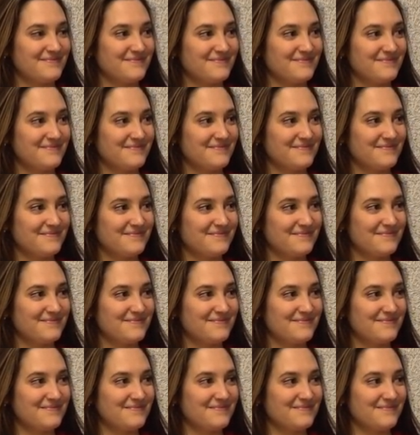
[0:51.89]

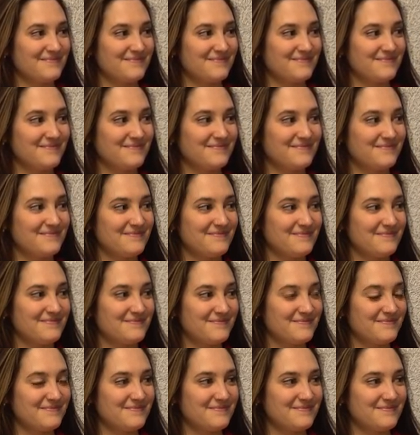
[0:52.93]

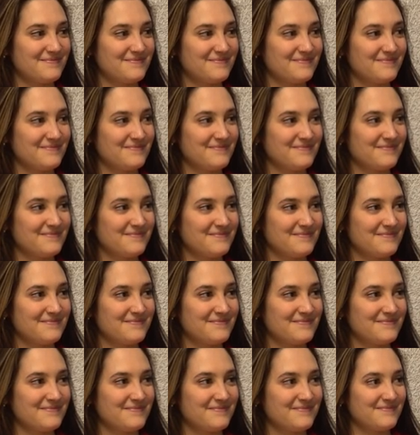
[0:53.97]

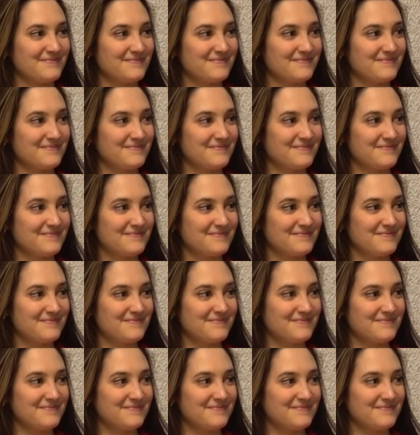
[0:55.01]
(not speaking)